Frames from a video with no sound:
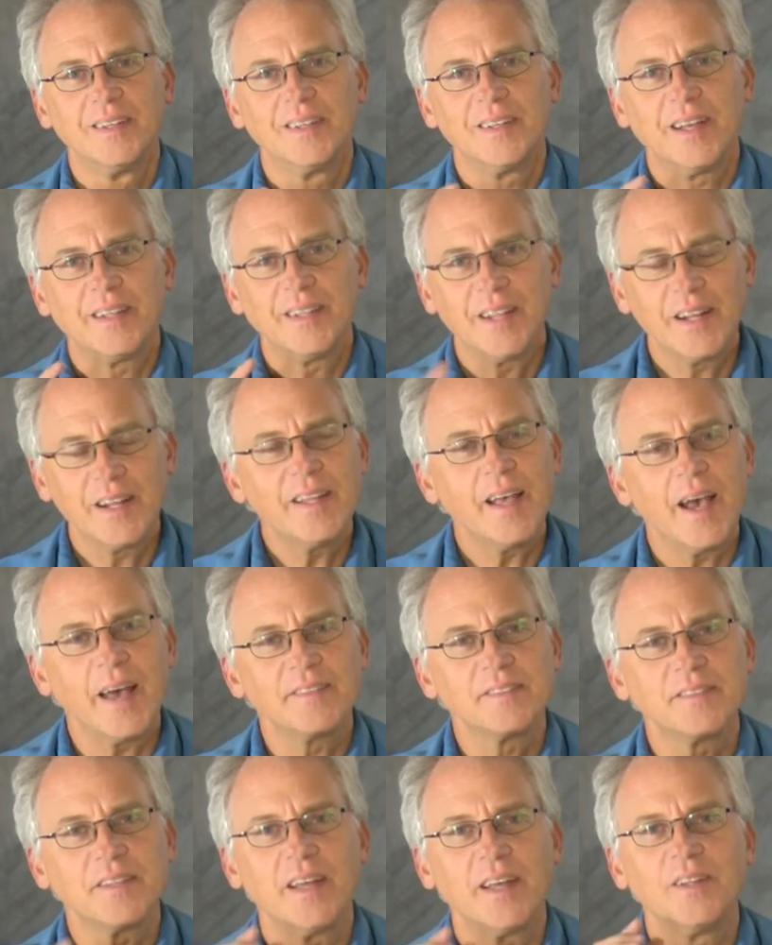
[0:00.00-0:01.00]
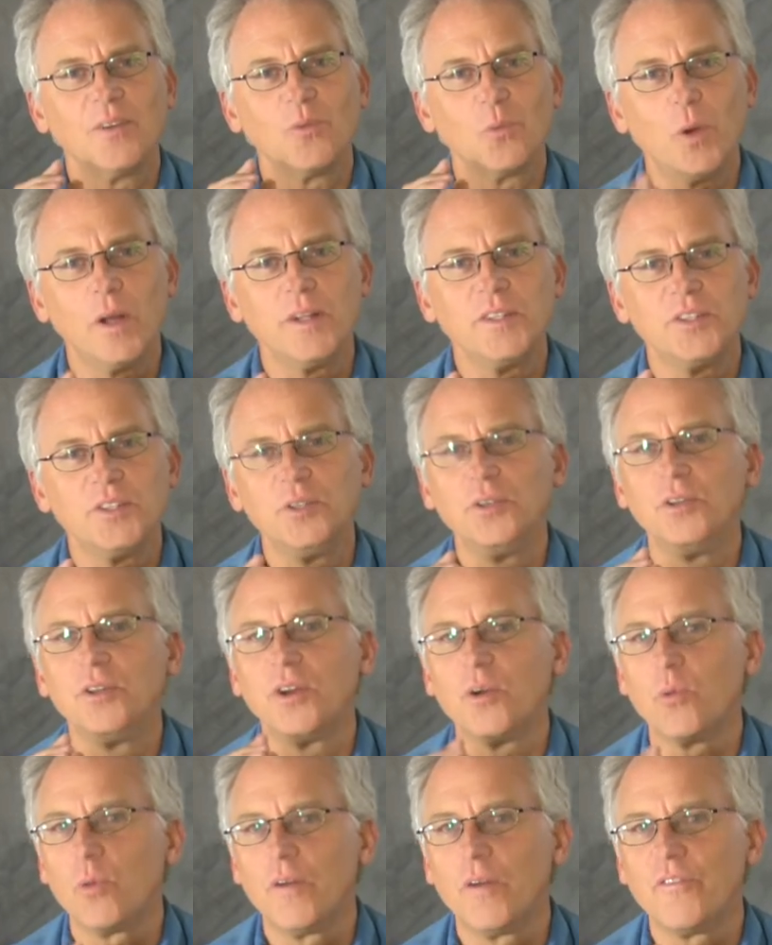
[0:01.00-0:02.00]
I did a test, and the one point two to
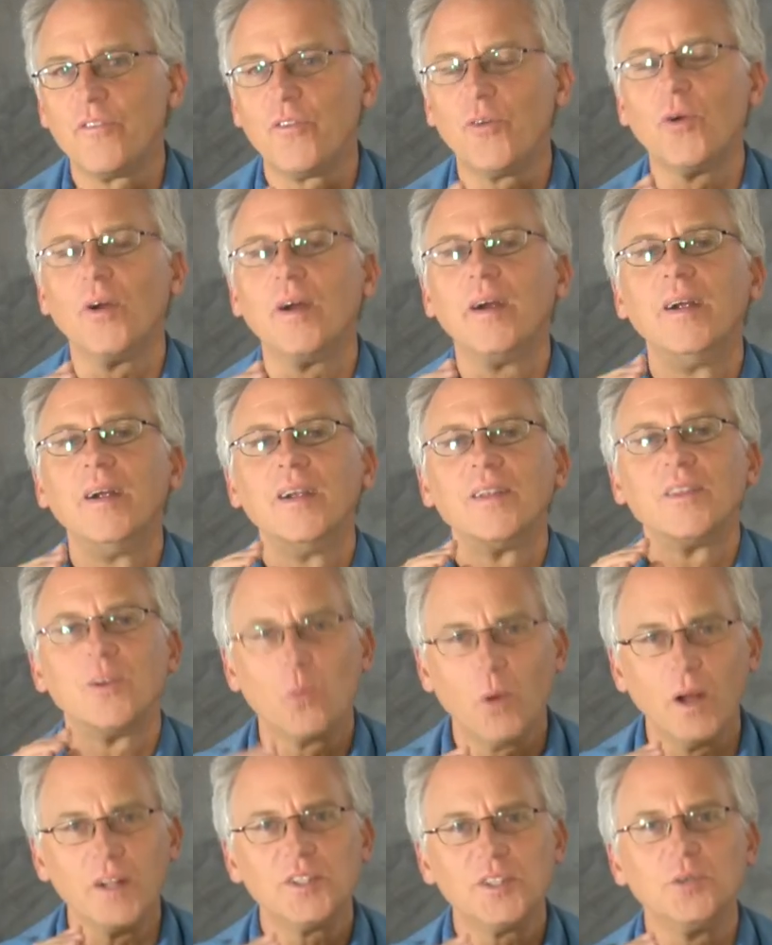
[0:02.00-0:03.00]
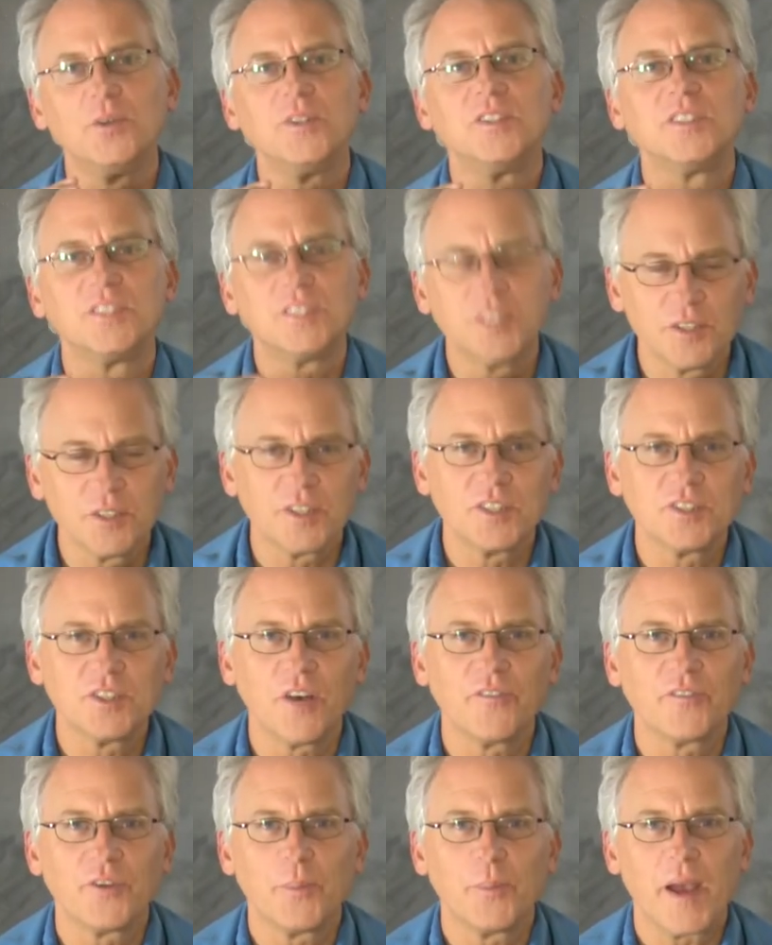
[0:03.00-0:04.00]
the one point four, the one point two is still a
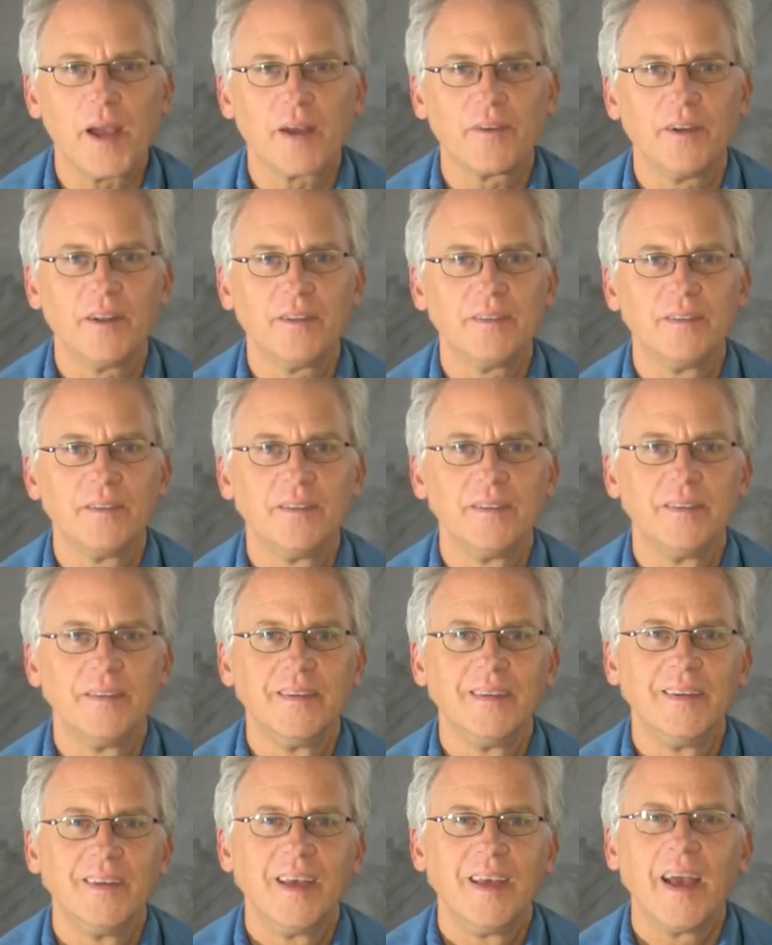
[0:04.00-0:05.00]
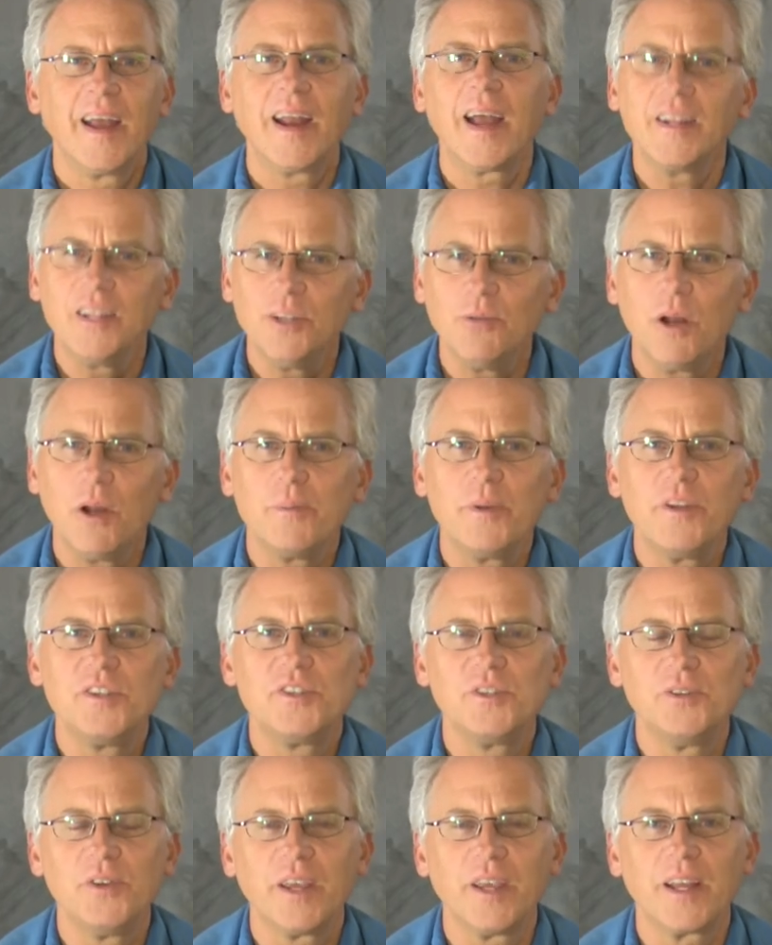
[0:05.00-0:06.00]
softer background. And I knew I'd be
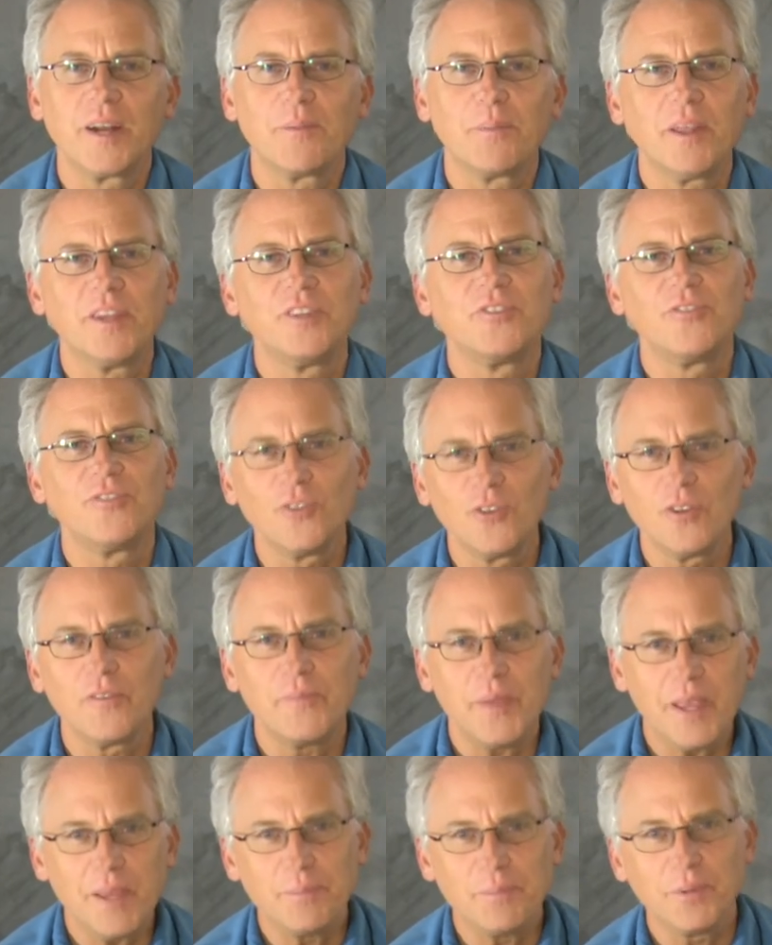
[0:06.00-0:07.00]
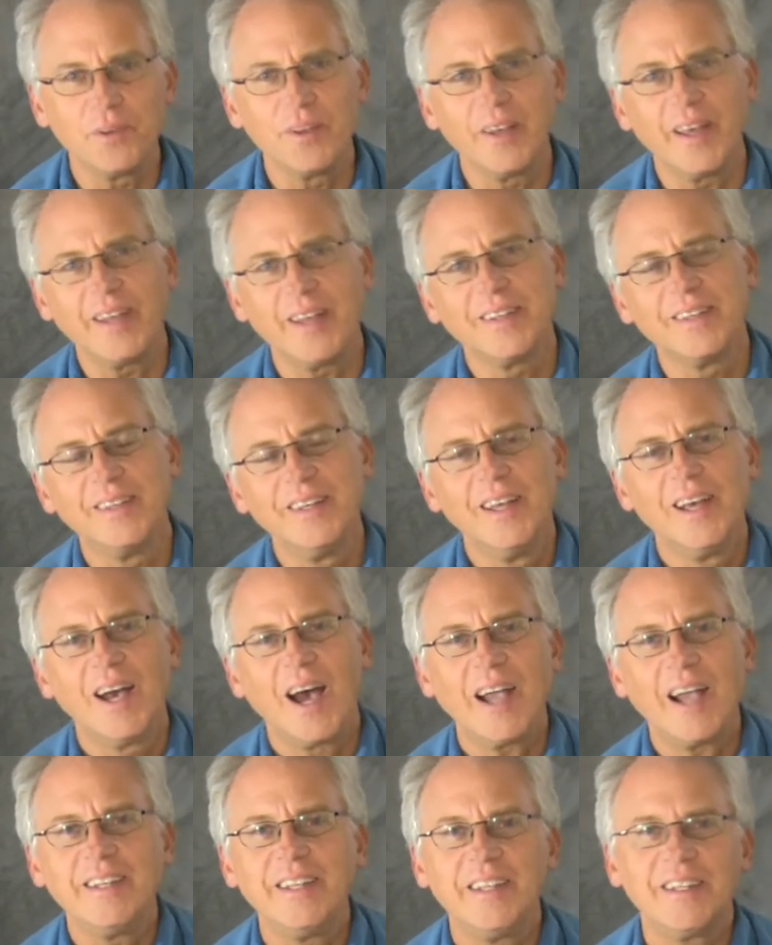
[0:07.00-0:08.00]
shooting in a place full of people and
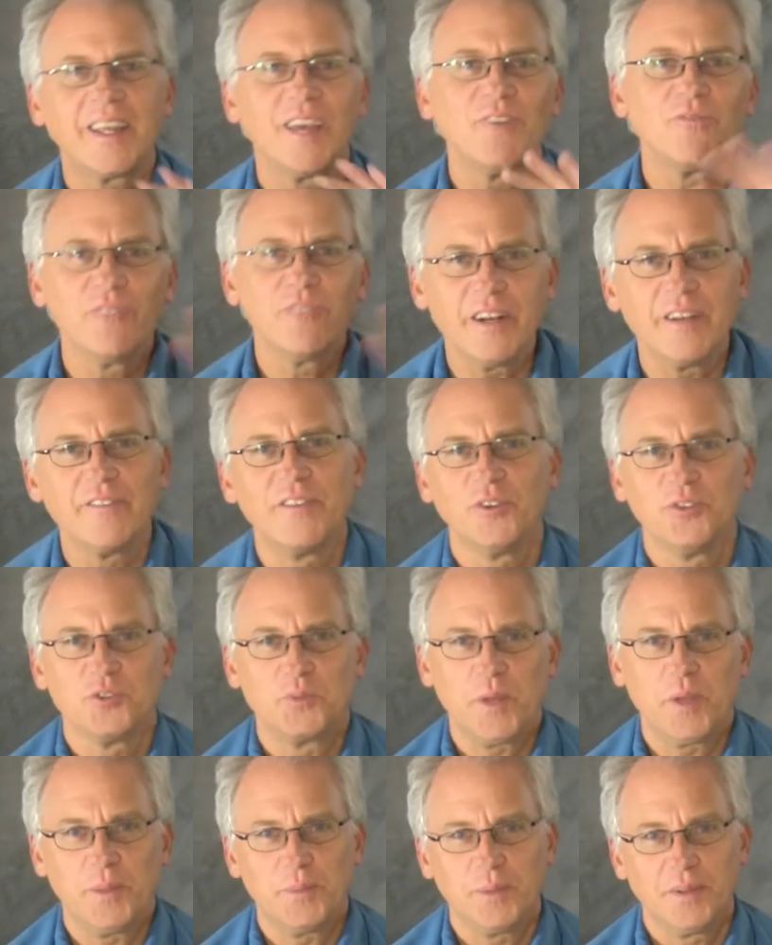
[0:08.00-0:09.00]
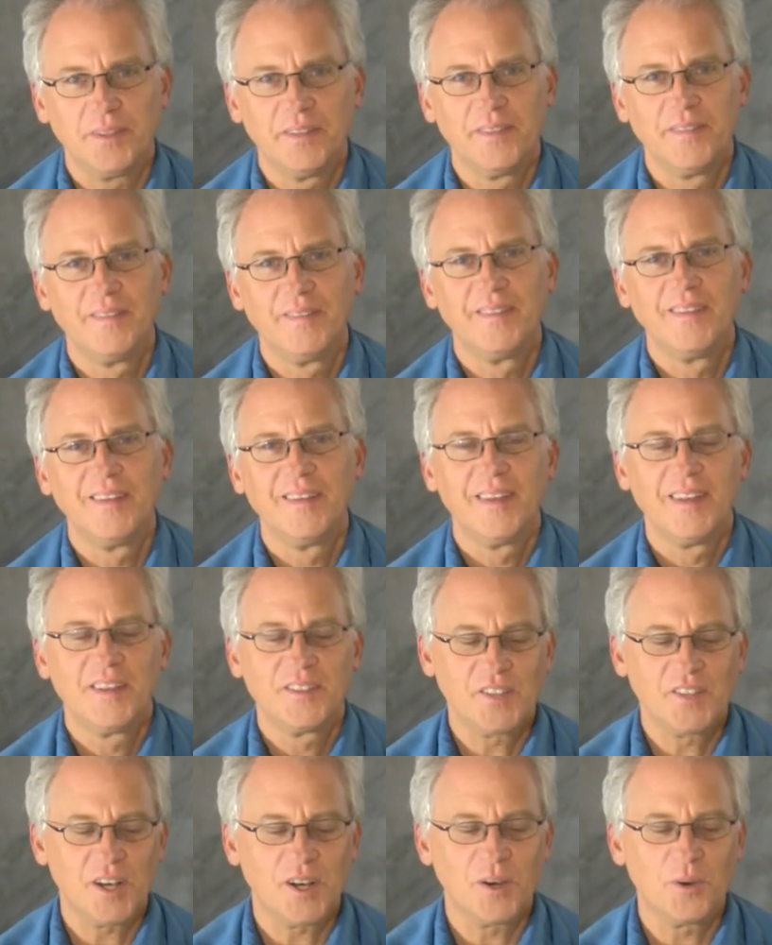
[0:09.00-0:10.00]
I need to get rid of those people.
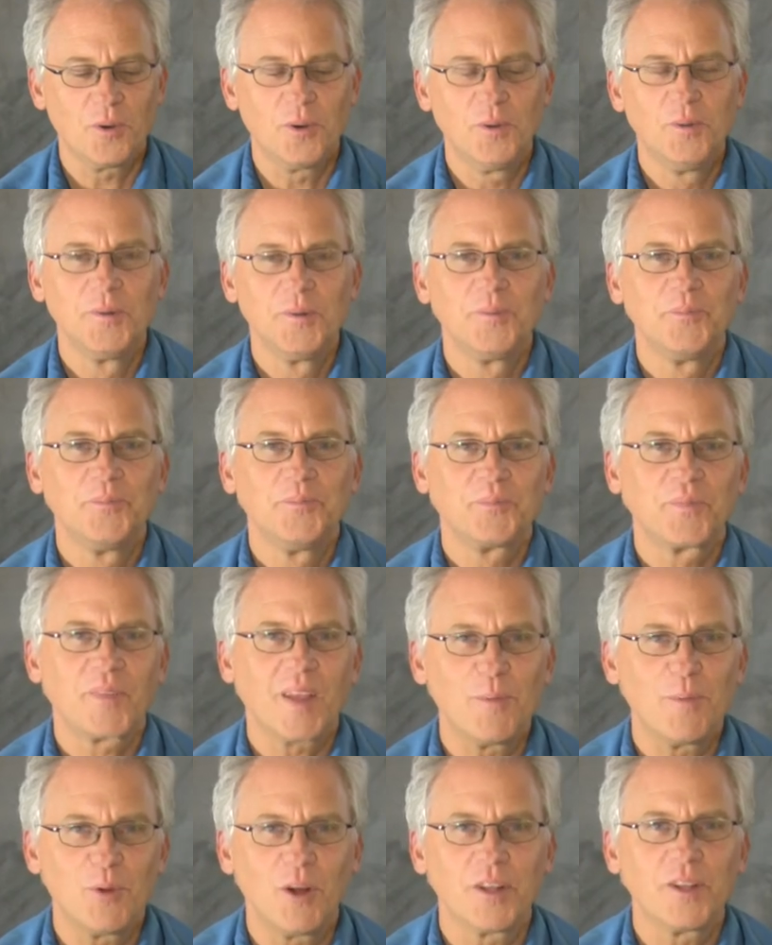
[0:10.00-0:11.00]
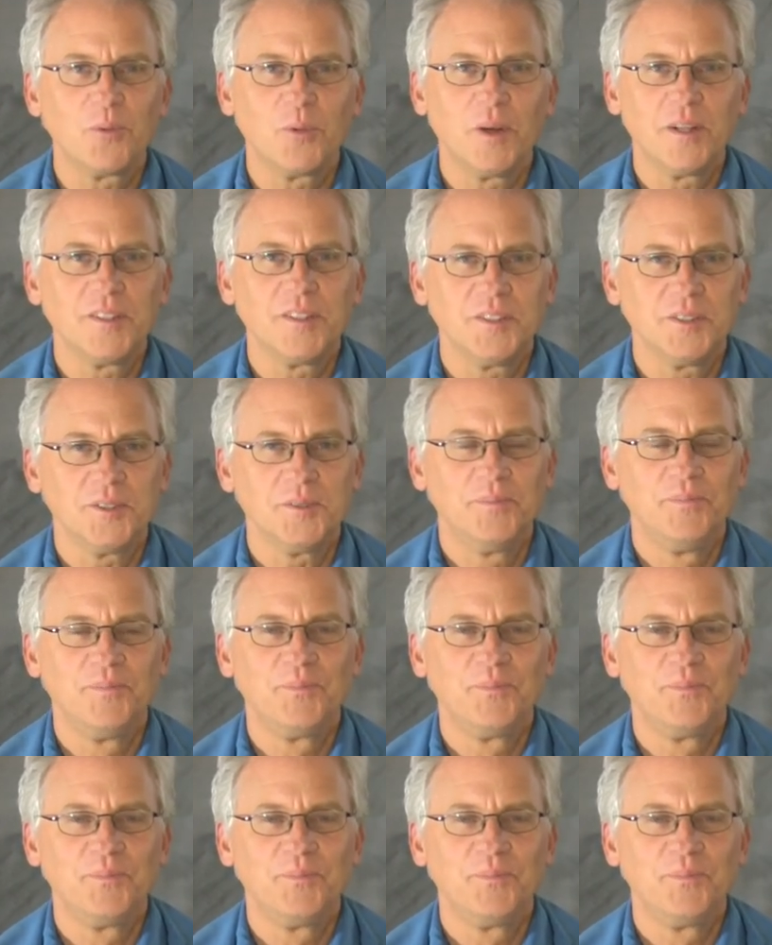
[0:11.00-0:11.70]
So I brought the one point two.